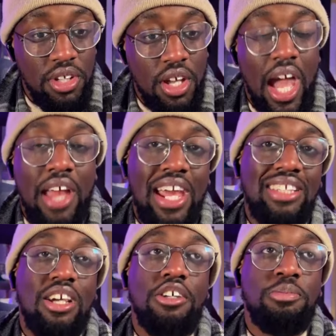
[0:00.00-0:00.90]
And that
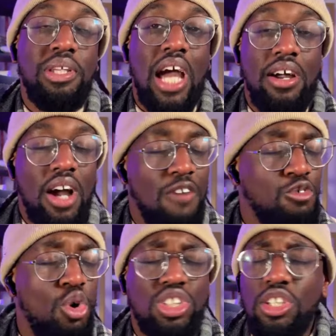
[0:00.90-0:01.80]
tells me that, of
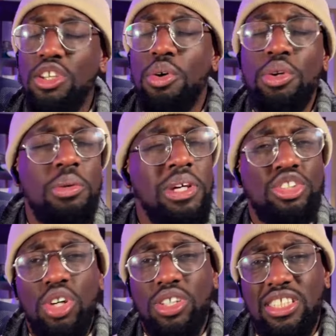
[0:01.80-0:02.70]
course, you know, you don't want to be in
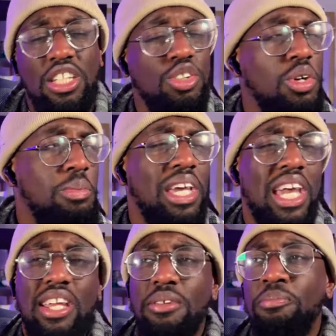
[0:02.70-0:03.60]
toxicity. You don't want to be
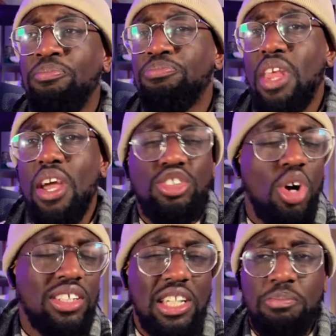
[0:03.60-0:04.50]
in
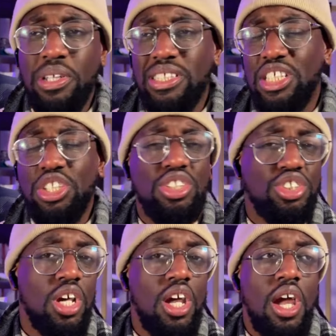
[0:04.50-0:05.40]
toxic positions.
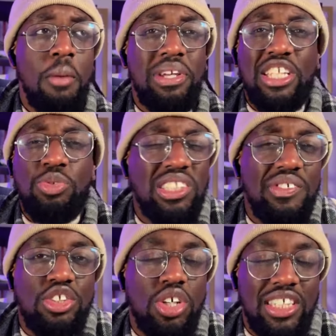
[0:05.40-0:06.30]
But this wasn't even
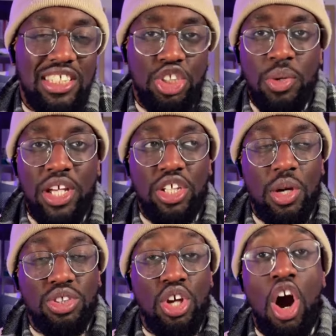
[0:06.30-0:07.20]
a toxic situation. It
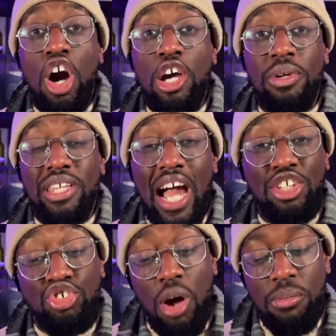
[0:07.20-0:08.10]
was an argument that had
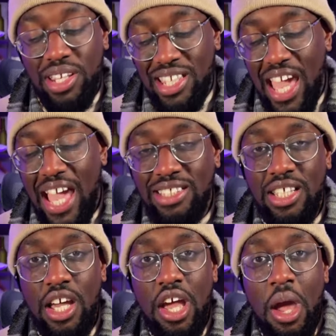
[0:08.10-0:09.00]
drama in, yes,
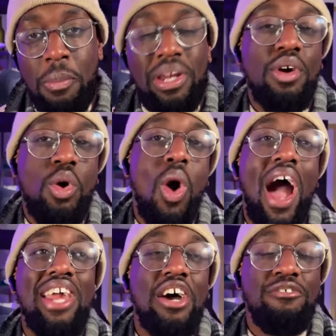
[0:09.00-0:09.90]
but it
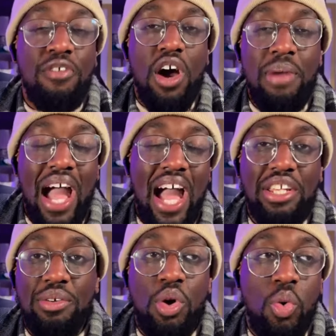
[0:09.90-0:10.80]
required a firm hand.
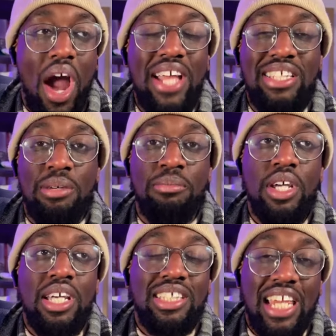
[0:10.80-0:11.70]
It required some
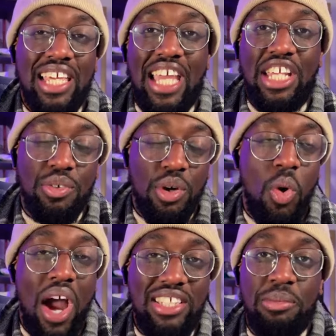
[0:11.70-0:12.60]
delegation. It
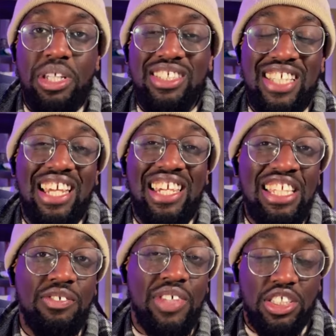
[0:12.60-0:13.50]
required somebody to take lead
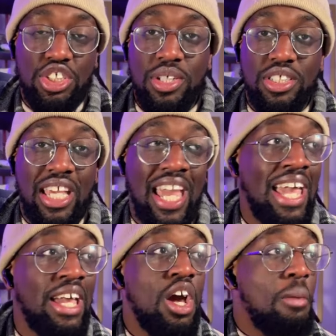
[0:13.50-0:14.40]
of that situation. Say,
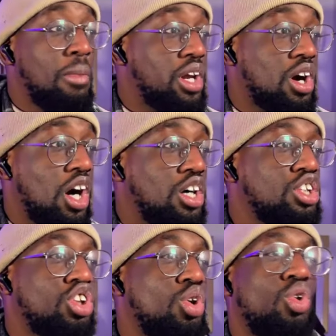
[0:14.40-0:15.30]
hey, Monica,
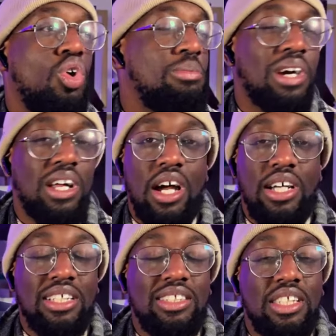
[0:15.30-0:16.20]
don't call him a, uh,
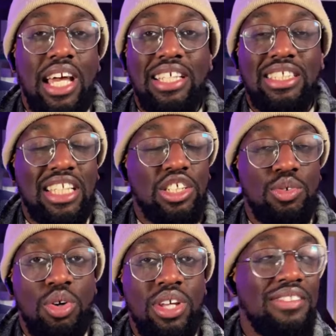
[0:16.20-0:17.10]
a, that he's a
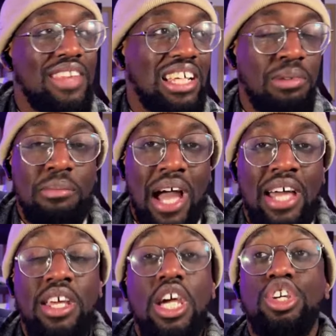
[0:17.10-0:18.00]
six-year-old. That's my man.
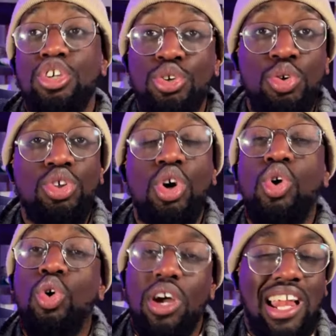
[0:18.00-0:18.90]
You don't
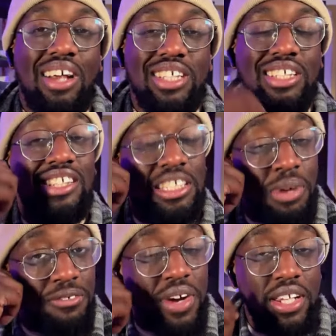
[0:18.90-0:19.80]
call her a clout chaser. That's my
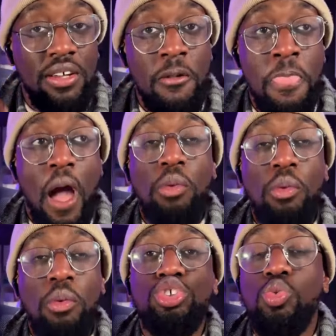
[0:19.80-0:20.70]
friend. I want you
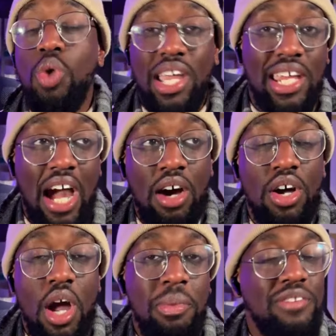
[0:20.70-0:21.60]
two to work it out.
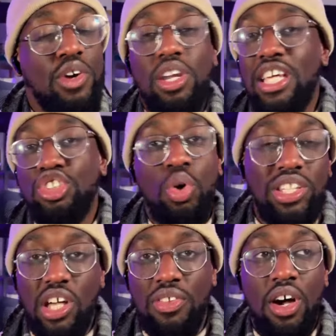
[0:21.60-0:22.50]
But if you're going to insult
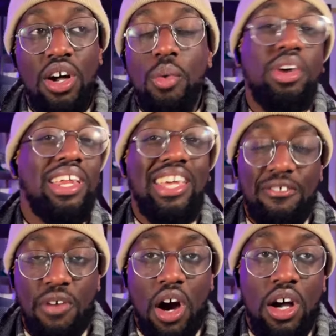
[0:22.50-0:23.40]
each other, we're not going to get
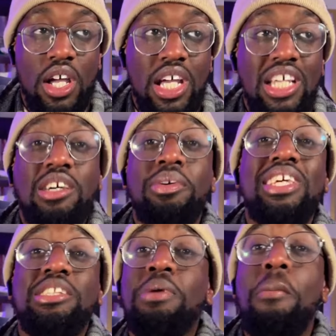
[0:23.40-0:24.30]
far. Someone
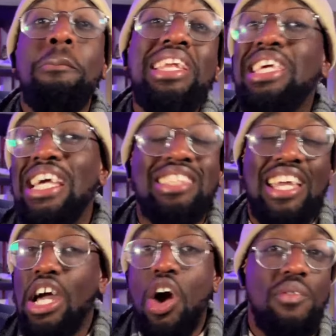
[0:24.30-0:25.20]
needs to be a mediator in
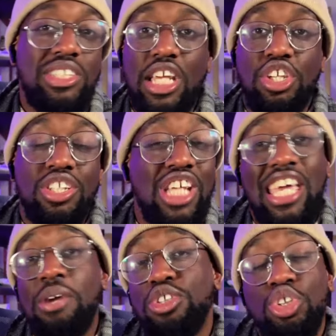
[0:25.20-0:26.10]
that conversation.
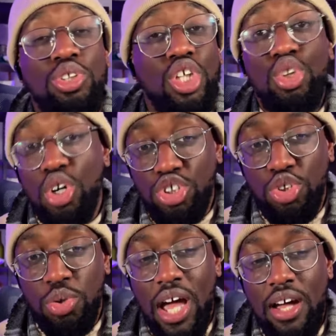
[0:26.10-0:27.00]
Jackie was choosing not to
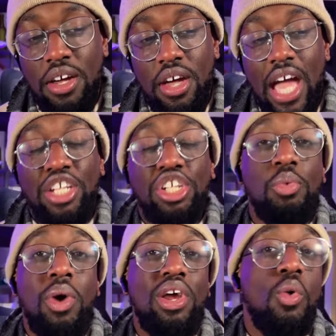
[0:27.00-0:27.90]
do that, and she
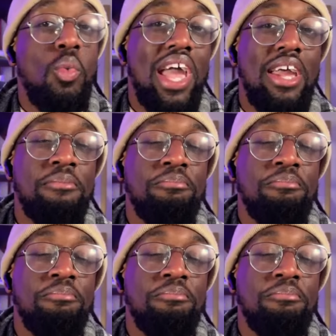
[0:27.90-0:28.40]
went away.